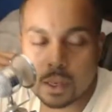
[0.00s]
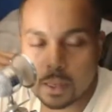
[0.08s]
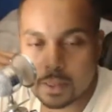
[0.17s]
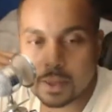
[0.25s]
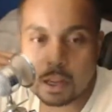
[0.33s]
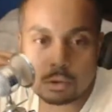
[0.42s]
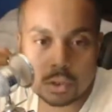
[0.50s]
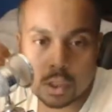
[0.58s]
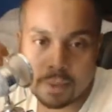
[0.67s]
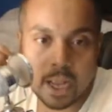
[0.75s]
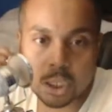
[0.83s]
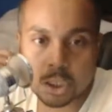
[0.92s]
yeah, it was a good
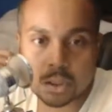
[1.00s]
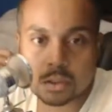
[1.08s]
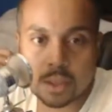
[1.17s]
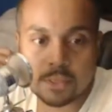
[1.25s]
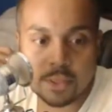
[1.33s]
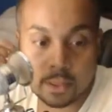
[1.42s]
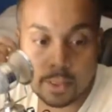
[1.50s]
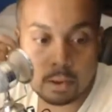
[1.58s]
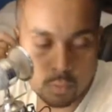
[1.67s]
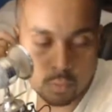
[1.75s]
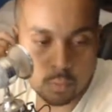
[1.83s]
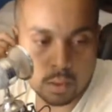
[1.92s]
match. I think that was
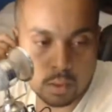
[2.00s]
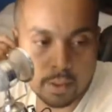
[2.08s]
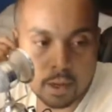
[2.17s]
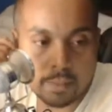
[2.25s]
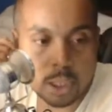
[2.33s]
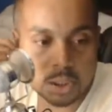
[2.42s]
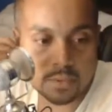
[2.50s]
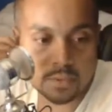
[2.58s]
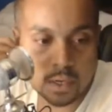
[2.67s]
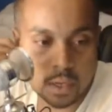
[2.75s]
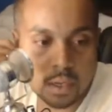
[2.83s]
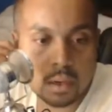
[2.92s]
one of the better matches of the
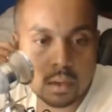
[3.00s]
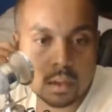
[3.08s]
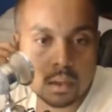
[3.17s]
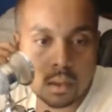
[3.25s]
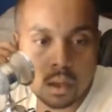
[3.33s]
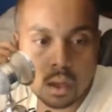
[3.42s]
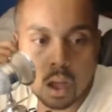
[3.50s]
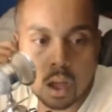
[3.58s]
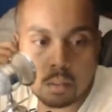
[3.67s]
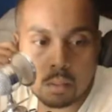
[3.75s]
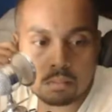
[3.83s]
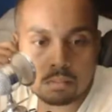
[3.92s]
night.
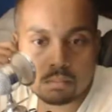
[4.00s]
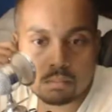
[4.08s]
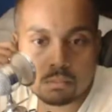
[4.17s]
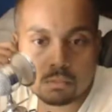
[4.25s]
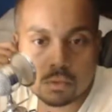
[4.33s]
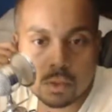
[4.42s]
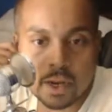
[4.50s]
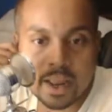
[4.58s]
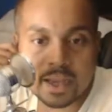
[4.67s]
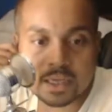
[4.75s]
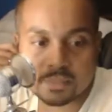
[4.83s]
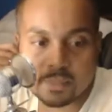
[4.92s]
The
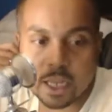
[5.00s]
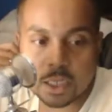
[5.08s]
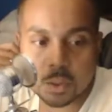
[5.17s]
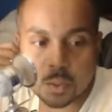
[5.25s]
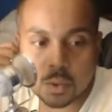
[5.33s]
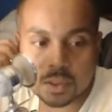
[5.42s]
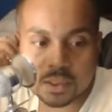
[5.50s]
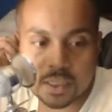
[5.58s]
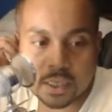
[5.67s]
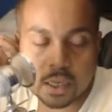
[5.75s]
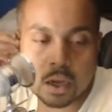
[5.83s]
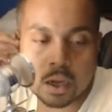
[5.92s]
next match was
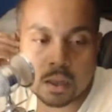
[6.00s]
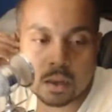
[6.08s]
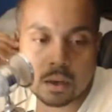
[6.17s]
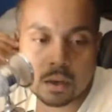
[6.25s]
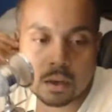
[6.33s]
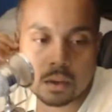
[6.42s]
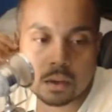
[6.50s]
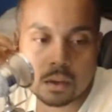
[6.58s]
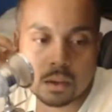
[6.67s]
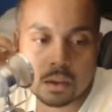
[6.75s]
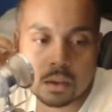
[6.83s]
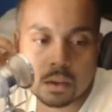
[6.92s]
the
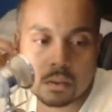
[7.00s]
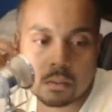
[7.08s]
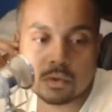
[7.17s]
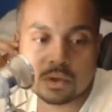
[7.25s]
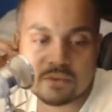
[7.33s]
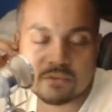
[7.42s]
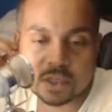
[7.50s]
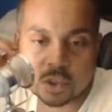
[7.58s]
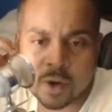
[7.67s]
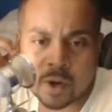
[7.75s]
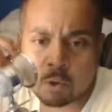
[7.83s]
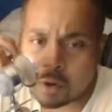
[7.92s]
Rusev versus
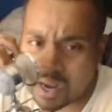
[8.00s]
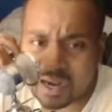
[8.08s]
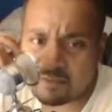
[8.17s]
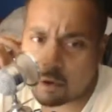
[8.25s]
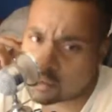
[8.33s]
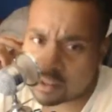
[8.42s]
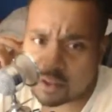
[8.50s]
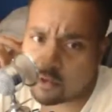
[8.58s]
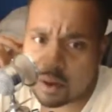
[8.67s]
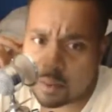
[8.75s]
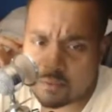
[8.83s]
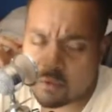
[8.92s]
Randy Orton. I didn't even know this was the third time
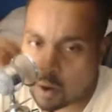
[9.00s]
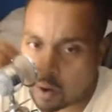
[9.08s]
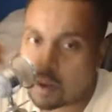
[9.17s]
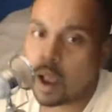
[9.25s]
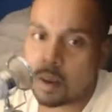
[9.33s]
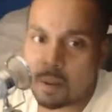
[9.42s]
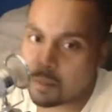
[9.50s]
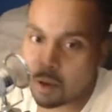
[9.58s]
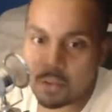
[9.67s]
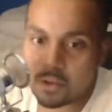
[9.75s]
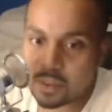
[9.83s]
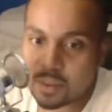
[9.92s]
they fought. I remember the
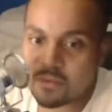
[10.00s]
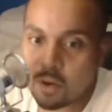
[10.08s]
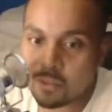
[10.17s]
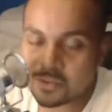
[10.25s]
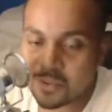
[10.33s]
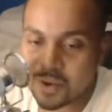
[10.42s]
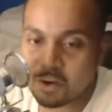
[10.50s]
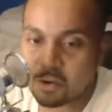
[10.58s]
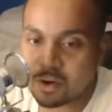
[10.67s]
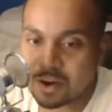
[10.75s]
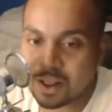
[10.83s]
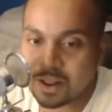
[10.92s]
other time they fought was when Randy
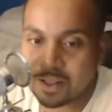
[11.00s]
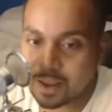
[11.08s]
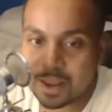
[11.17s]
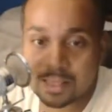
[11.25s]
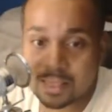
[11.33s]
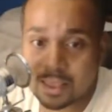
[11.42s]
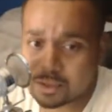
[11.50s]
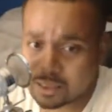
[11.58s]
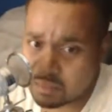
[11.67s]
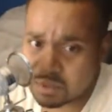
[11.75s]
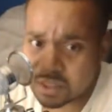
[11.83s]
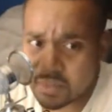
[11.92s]
Orton hit it was
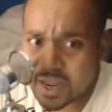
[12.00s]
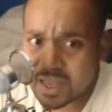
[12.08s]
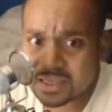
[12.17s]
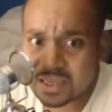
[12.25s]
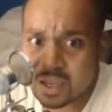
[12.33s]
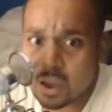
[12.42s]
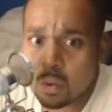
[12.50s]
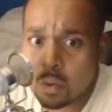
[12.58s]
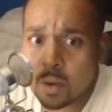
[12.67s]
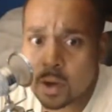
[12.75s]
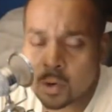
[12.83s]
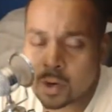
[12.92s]
SummerSlam, I guess, when
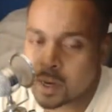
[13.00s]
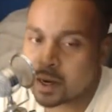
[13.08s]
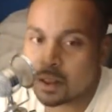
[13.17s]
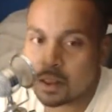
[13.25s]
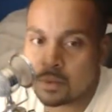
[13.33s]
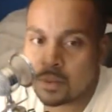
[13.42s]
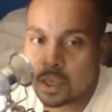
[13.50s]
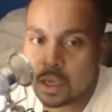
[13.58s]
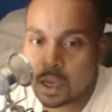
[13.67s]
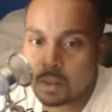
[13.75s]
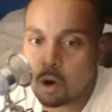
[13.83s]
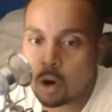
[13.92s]
Randy Orton hit the
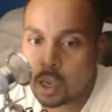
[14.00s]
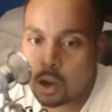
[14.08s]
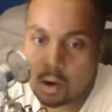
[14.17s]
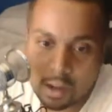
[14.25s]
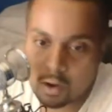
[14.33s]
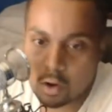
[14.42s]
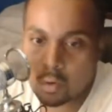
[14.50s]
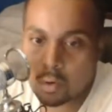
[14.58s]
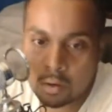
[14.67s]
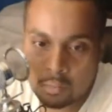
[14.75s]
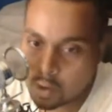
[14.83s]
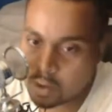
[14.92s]
RKO out of
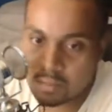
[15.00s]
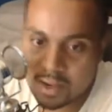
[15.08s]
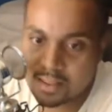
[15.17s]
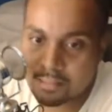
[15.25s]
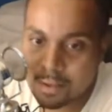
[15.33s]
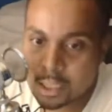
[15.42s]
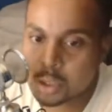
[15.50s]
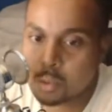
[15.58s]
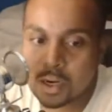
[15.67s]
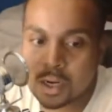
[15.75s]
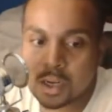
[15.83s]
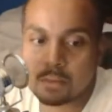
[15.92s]
nowhere right in the beginning of the match to win
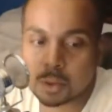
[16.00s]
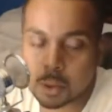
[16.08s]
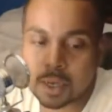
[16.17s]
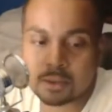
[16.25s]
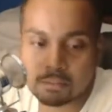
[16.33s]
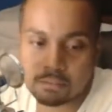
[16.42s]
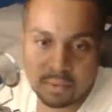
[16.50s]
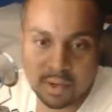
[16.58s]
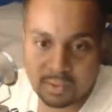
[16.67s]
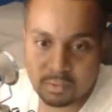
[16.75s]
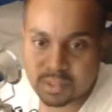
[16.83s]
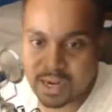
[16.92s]
it, which I
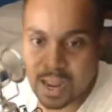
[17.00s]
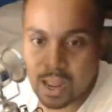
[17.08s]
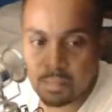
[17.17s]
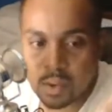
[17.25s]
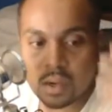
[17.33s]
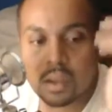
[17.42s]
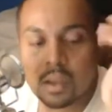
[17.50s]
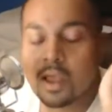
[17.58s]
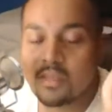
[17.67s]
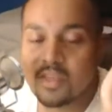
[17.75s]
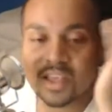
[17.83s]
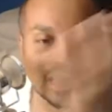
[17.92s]
predicted was going to happen.
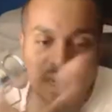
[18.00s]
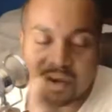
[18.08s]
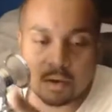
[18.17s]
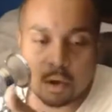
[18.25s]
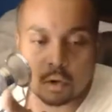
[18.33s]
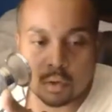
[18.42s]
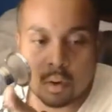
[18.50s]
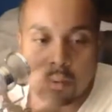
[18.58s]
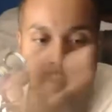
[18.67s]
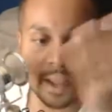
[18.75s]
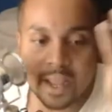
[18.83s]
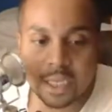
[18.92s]
This I didn't even know was a rubber
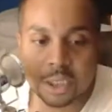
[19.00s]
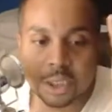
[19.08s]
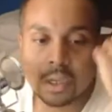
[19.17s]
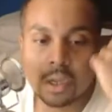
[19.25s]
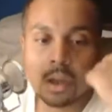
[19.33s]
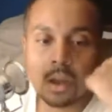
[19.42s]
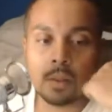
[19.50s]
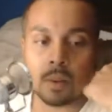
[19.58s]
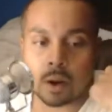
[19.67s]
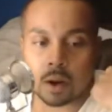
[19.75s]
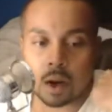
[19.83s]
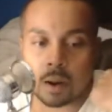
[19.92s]
match,
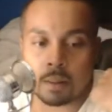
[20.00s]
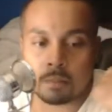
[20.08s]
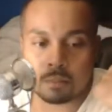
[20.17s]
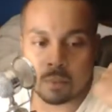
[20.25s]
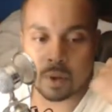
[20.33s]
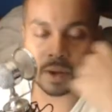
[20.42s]
but Randy Orton